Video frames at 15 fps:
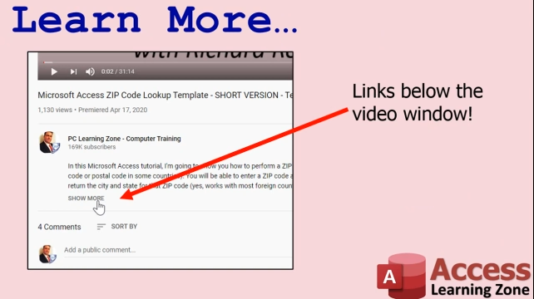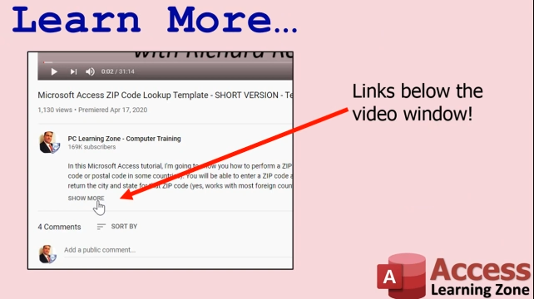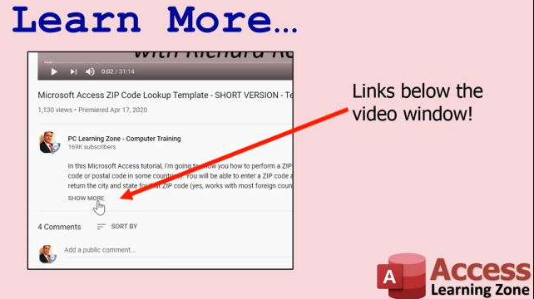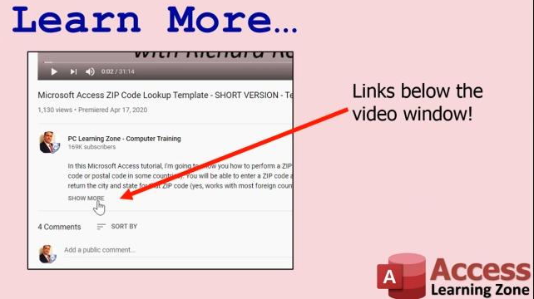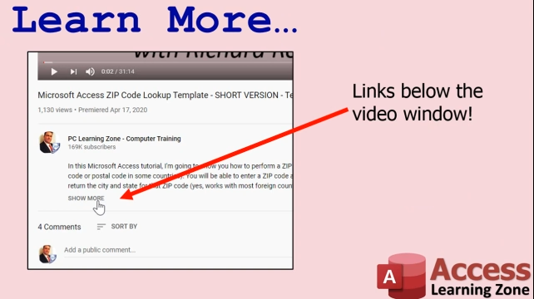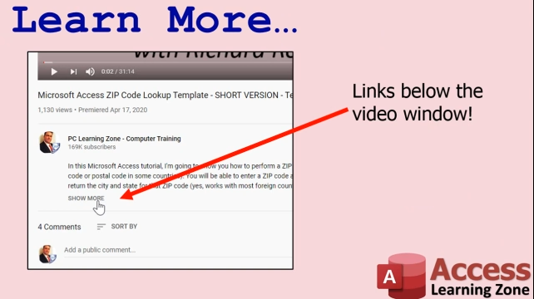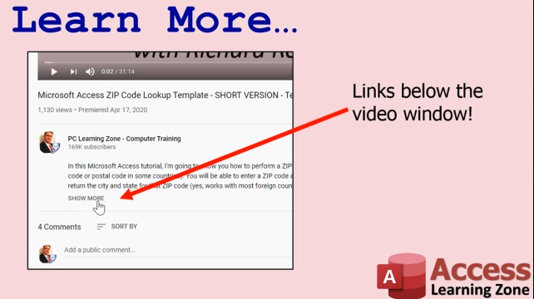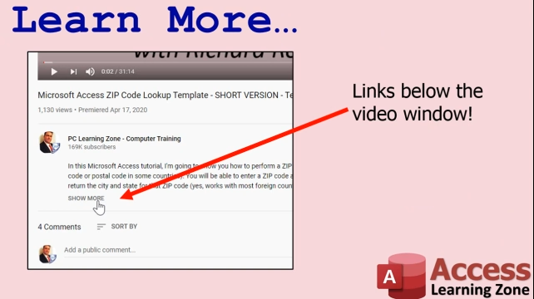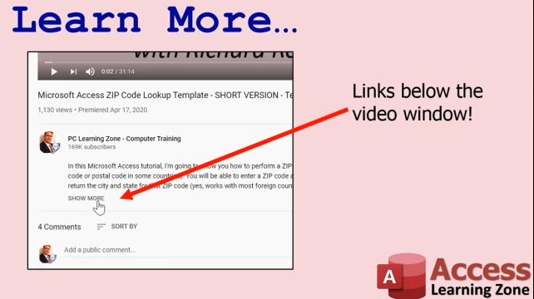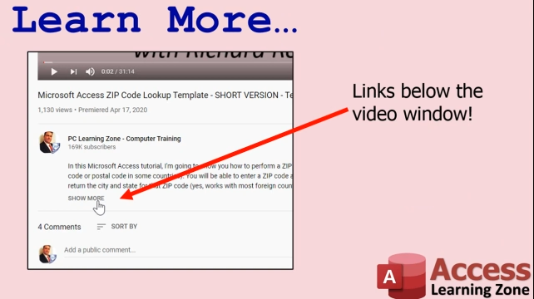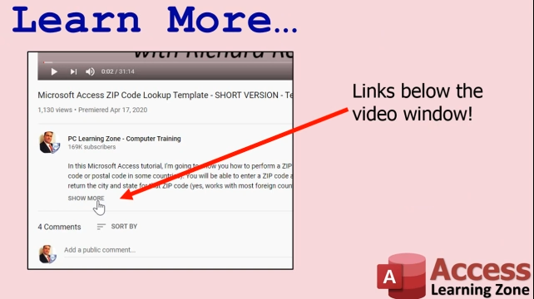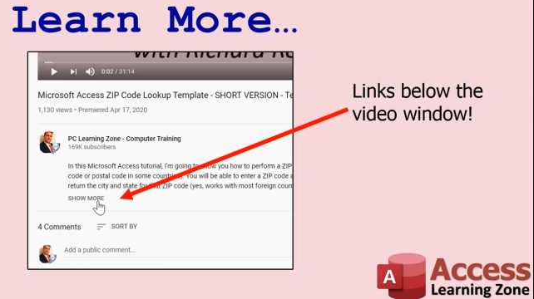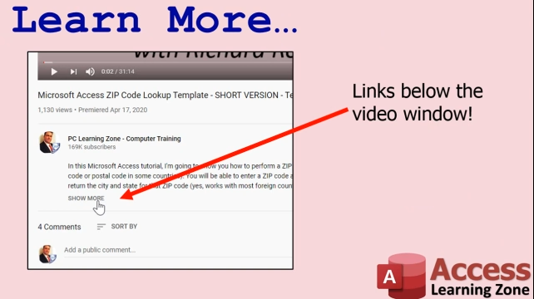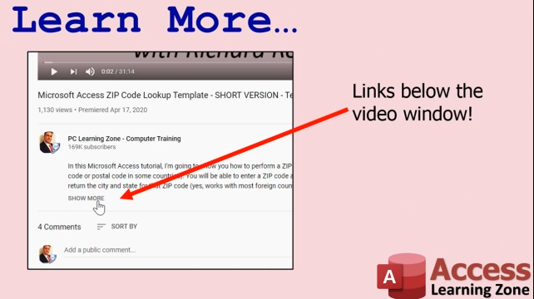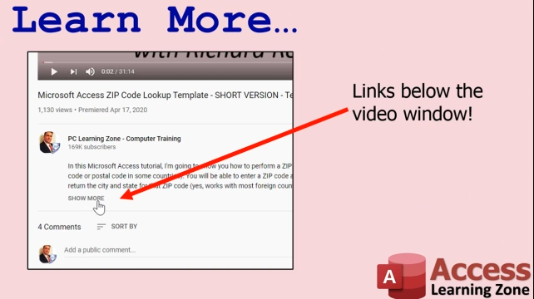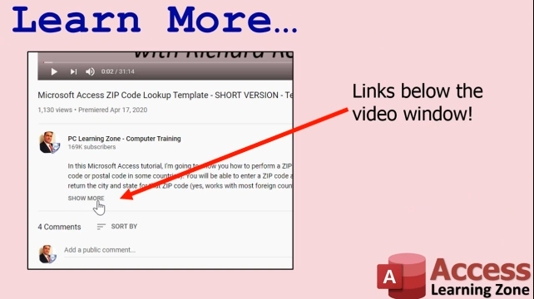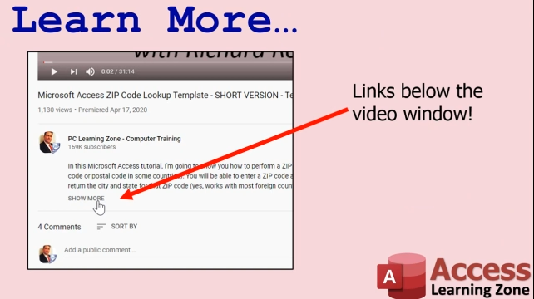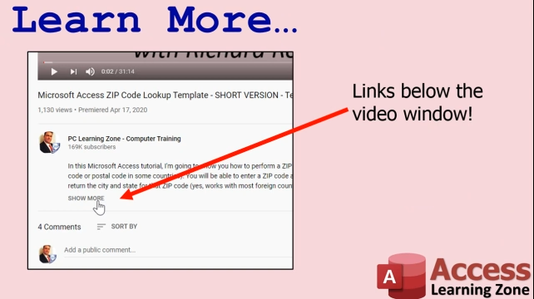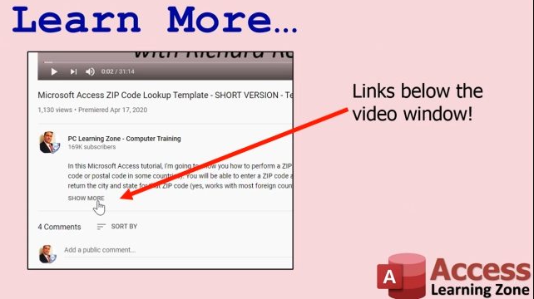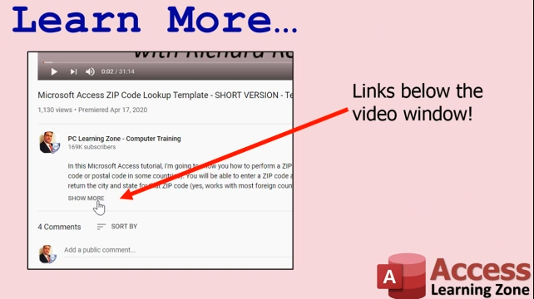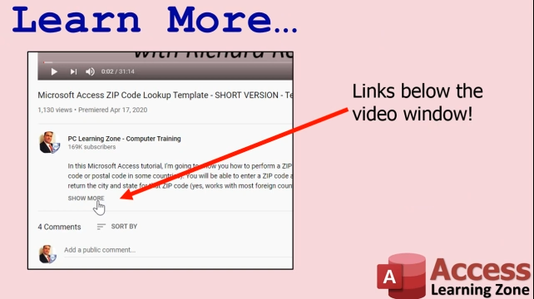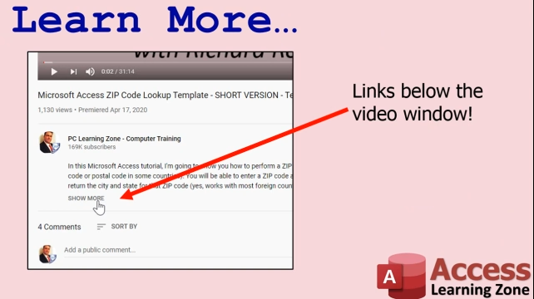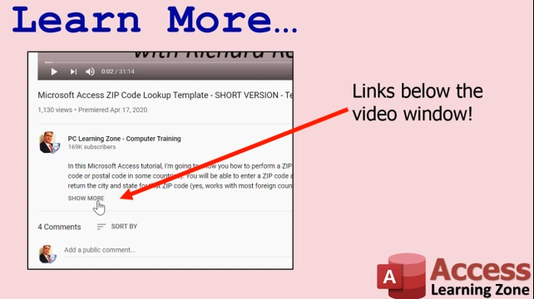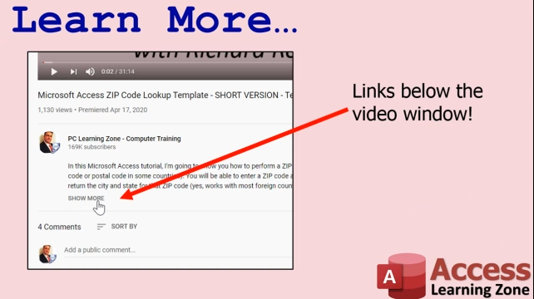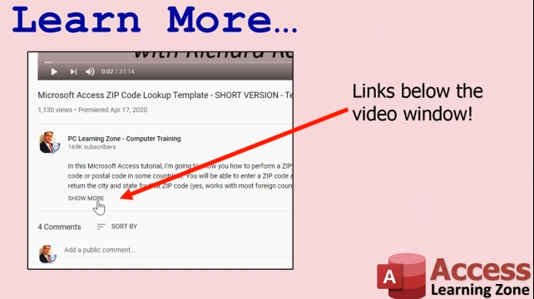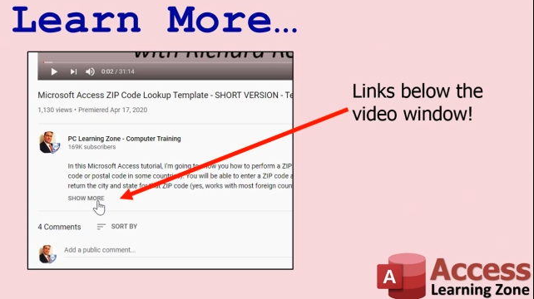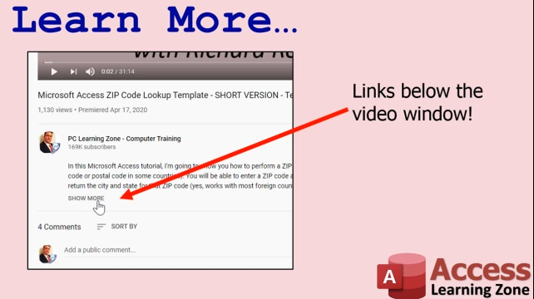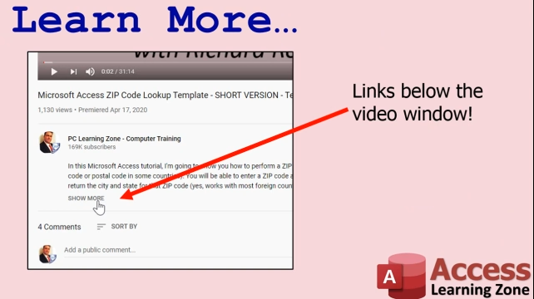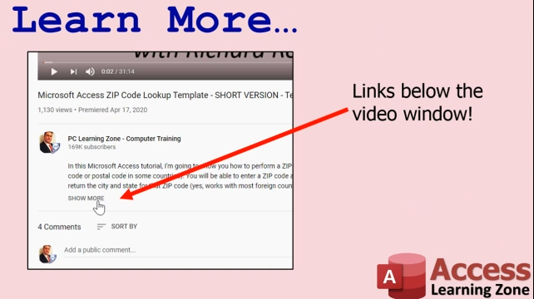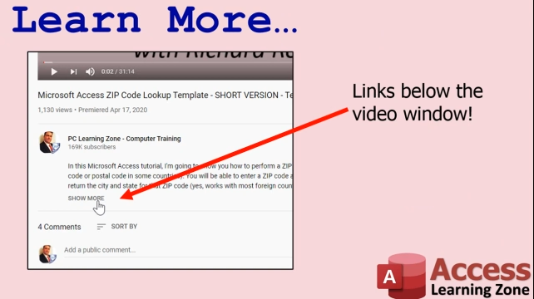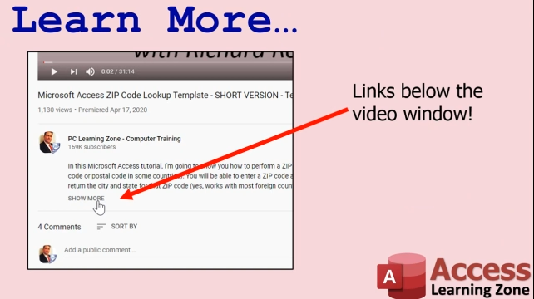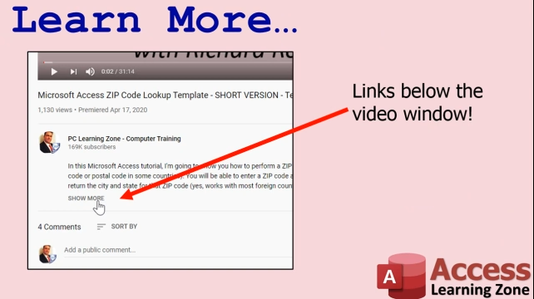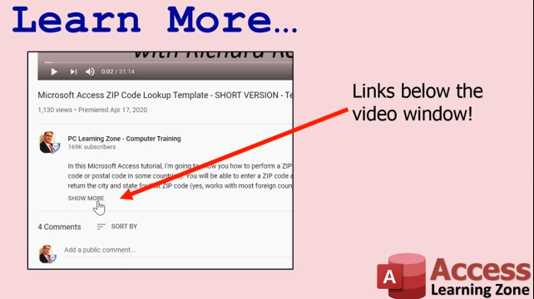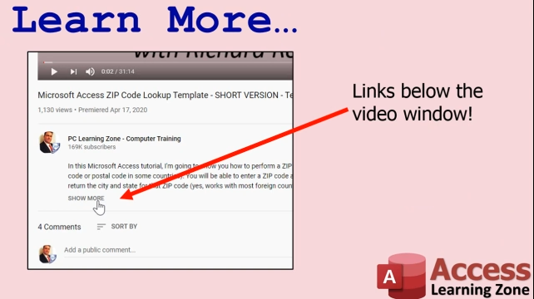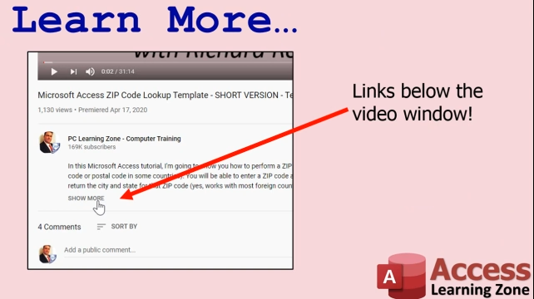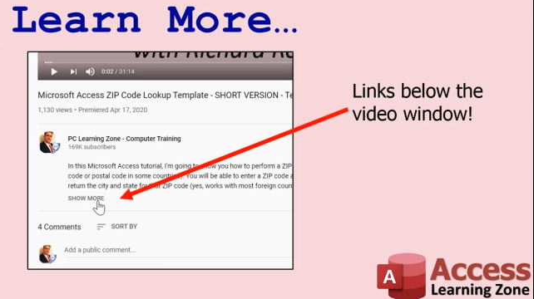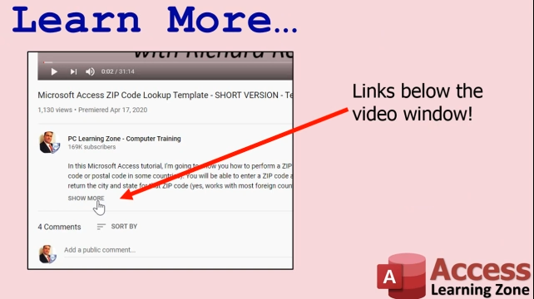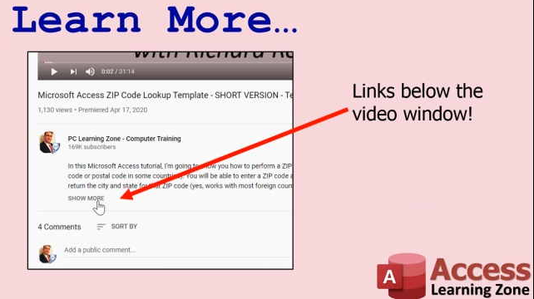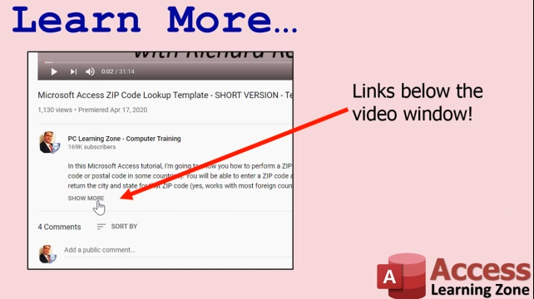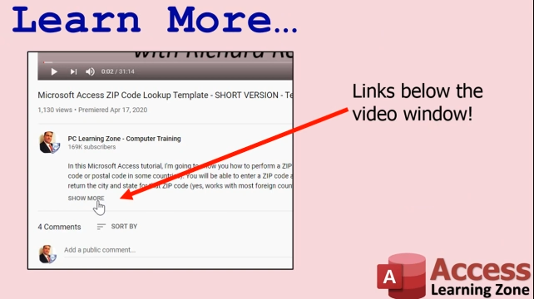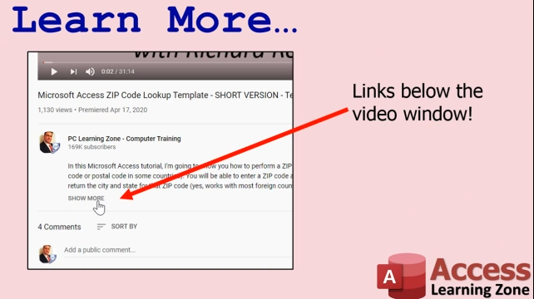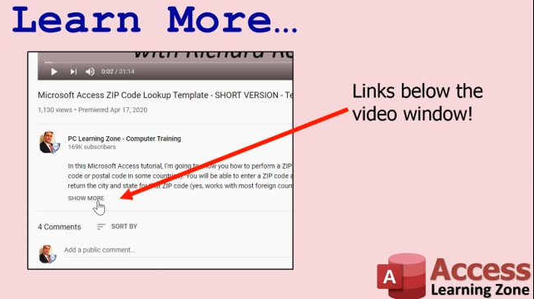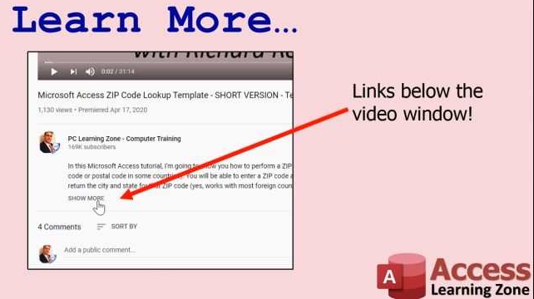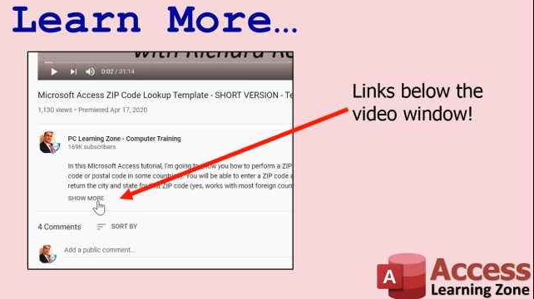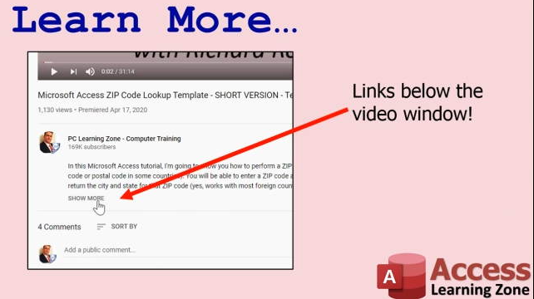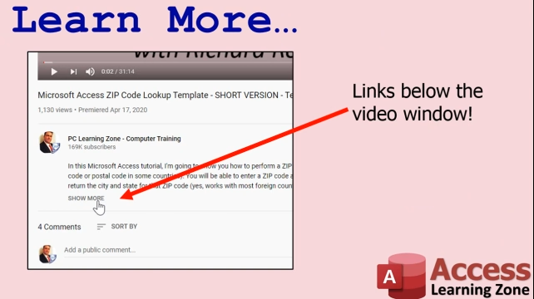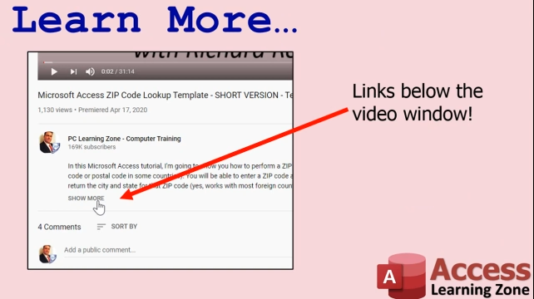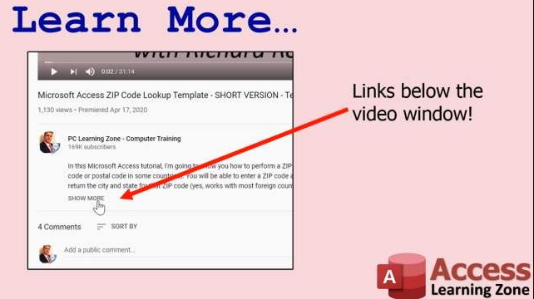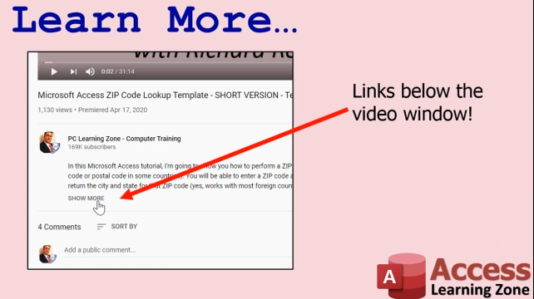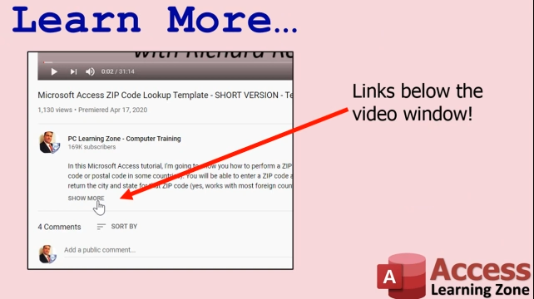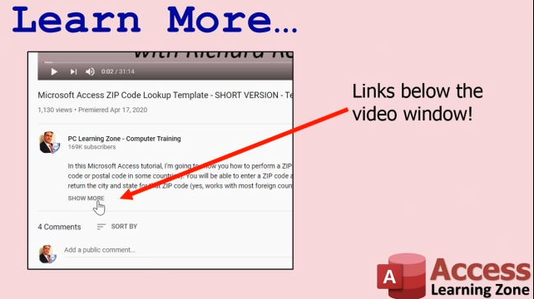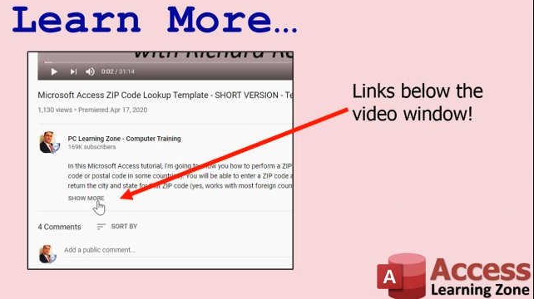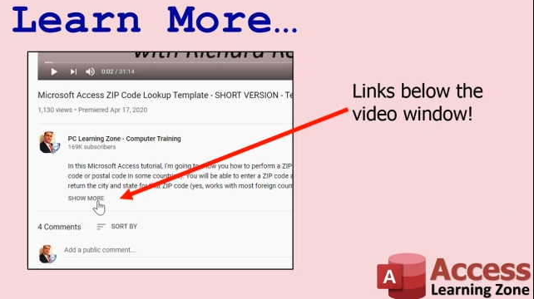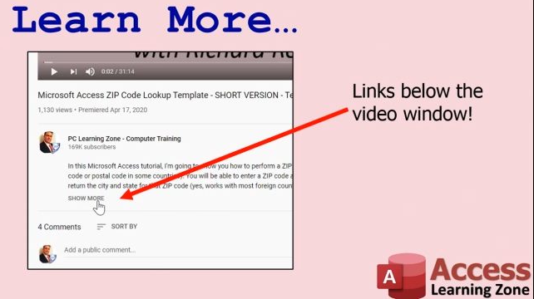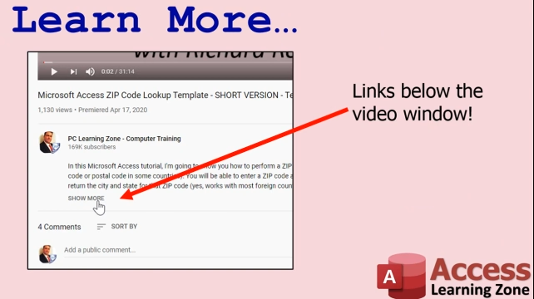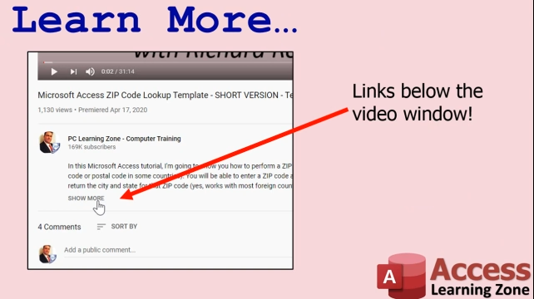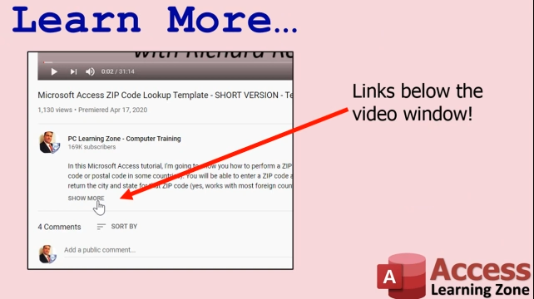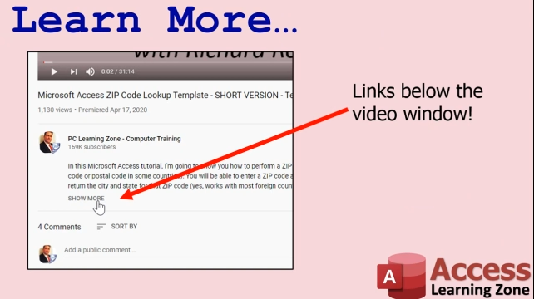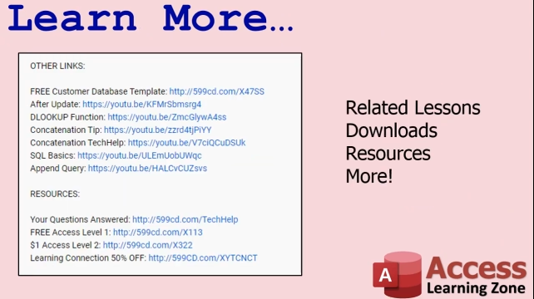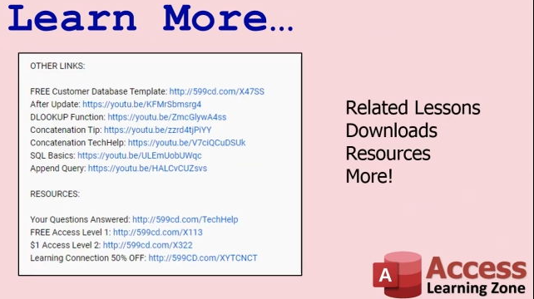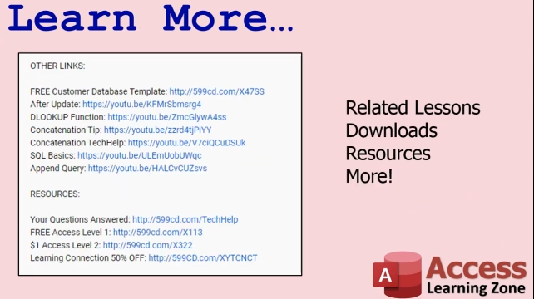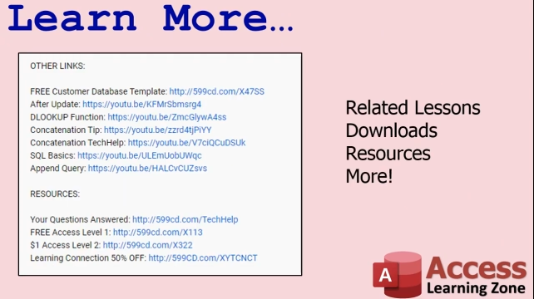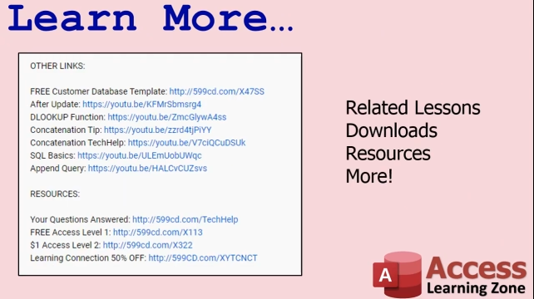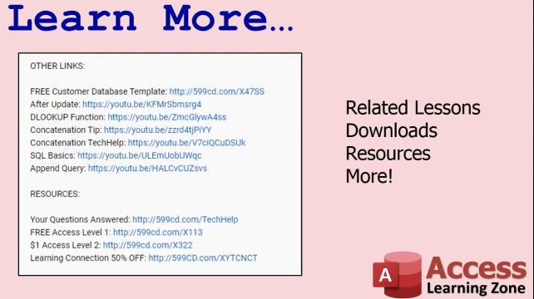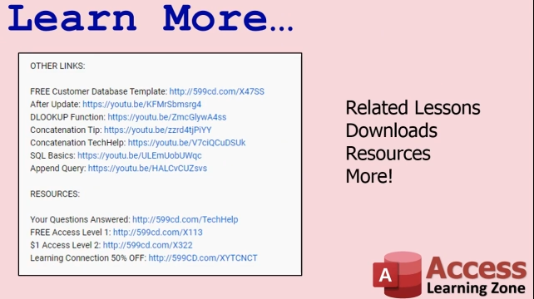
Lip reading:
(no speaker visible)